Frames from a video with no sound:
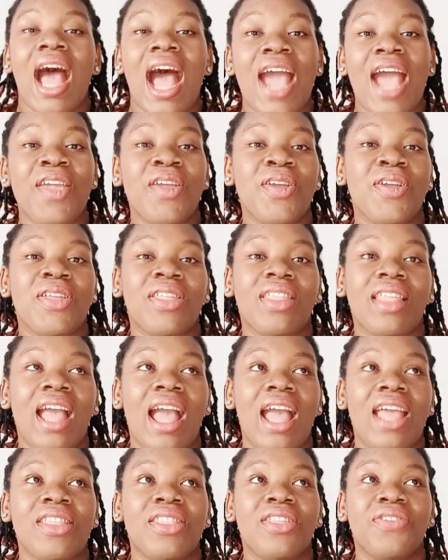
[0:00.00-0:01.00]
I
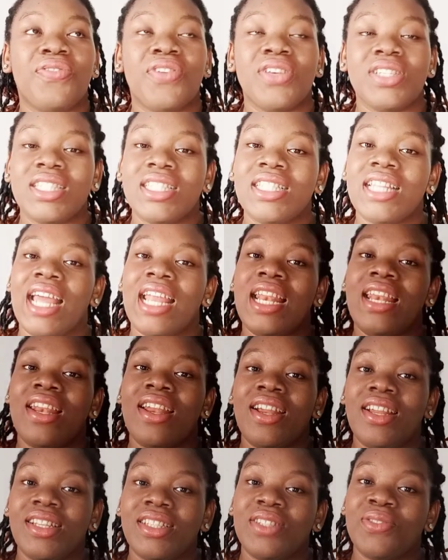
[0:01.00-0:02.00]
the first thing I
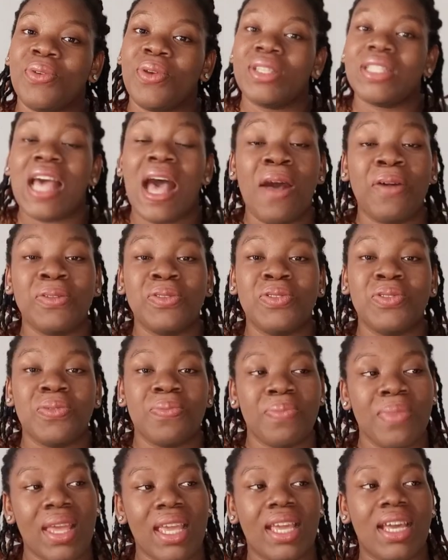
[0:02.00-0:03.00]
learned was how
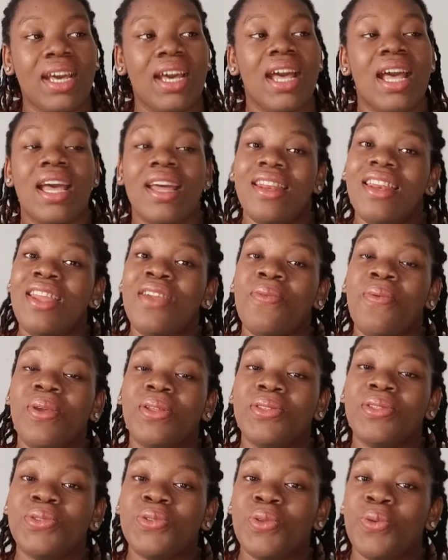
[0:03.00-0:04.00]
to make
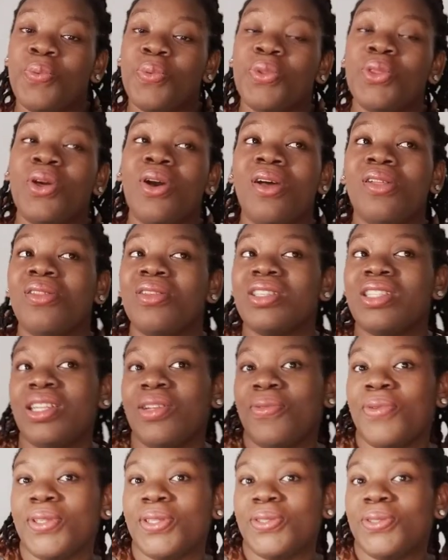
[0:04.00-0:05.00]
liquid soap. You know all those
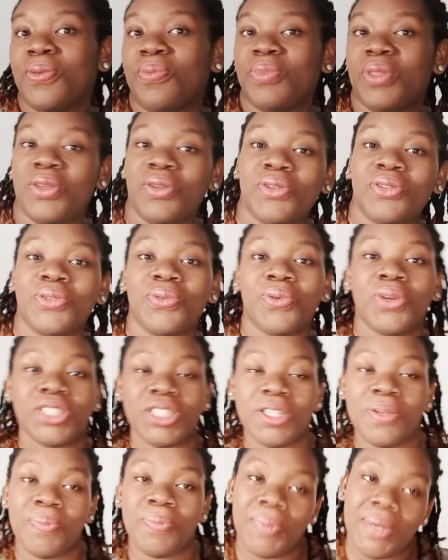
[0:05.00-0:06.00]
liquid soap they use in
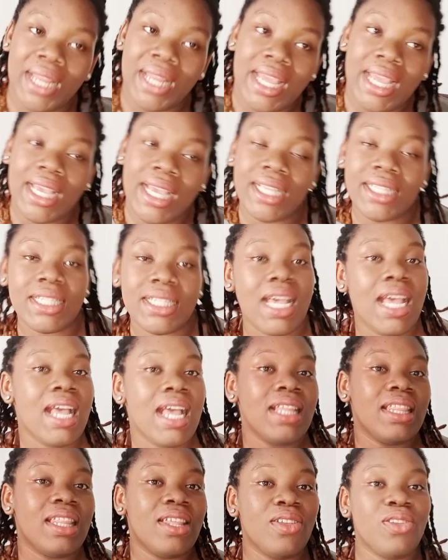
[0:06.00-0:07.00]
washing plates,
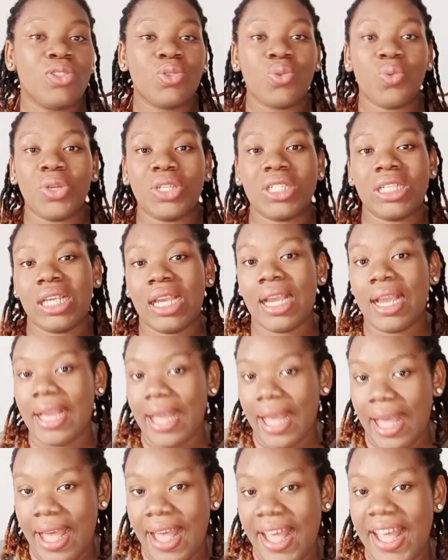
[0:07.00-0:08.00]
they use in washing
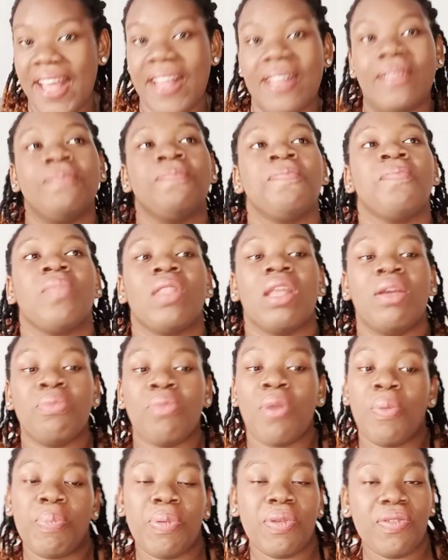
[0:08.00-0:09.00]
car,
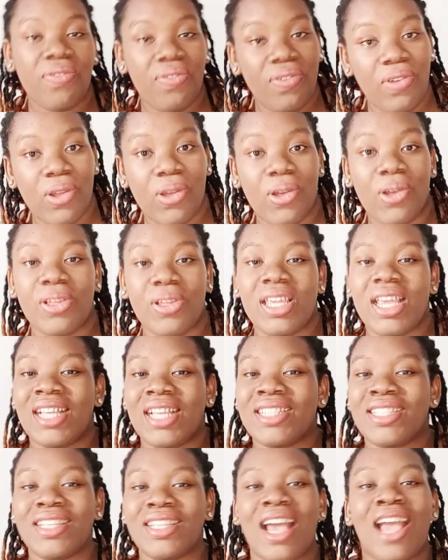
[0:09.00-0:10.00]
mopping floor.
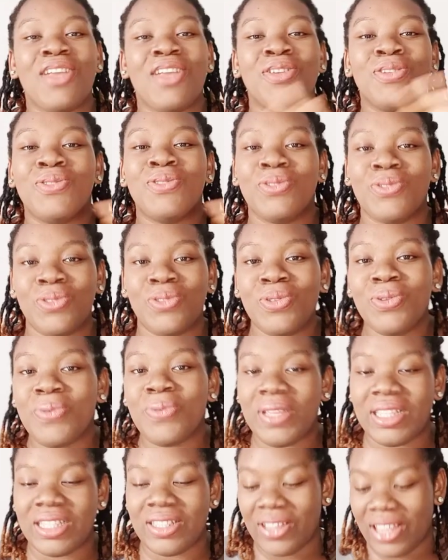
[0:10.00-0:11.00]
Yes, I used to
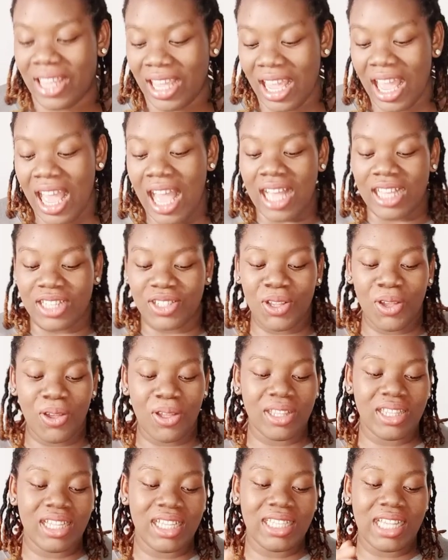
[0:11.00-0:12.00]
do it, okay?
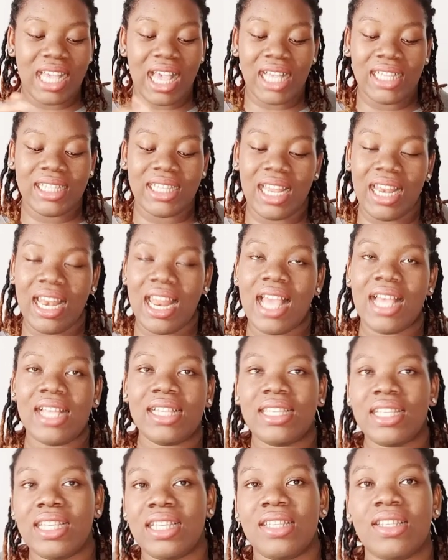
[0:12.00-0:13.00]
So this
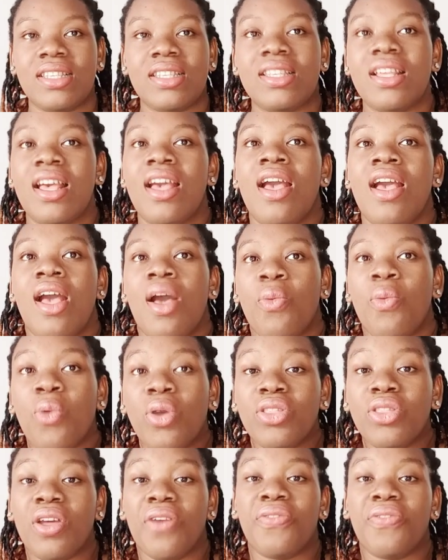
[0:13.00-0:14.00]
SLS is
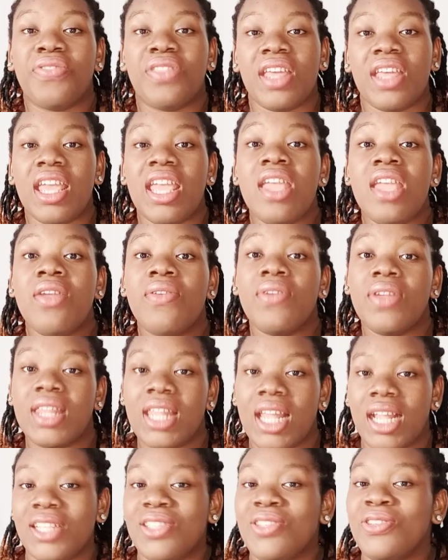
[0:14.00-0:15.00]
one of the
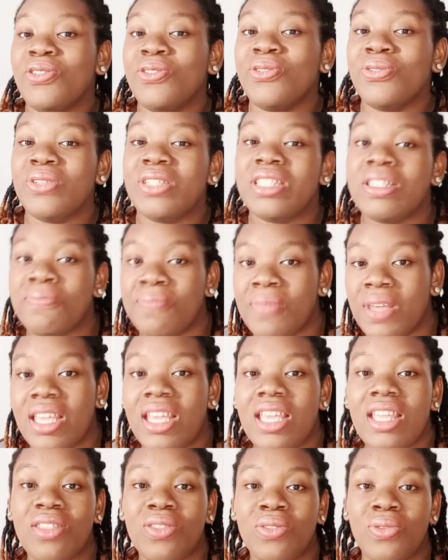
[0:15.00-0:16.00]
ingredients you use in
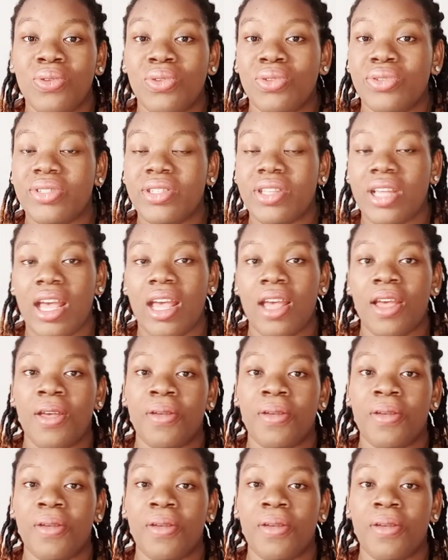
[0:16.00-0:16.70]
making those